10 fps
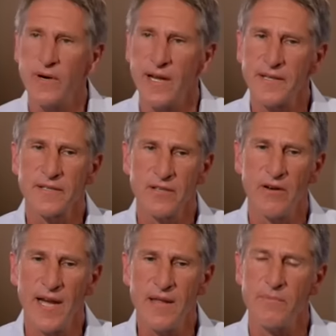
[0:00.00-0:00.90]
way. I said, you know, I
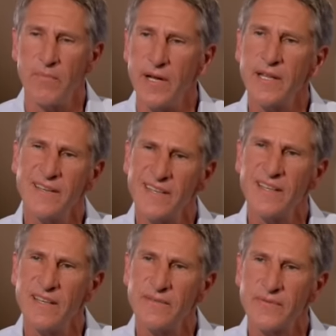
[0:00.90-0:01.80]
had money to
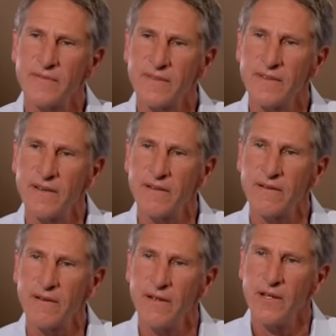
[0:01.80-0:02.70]
give, you know,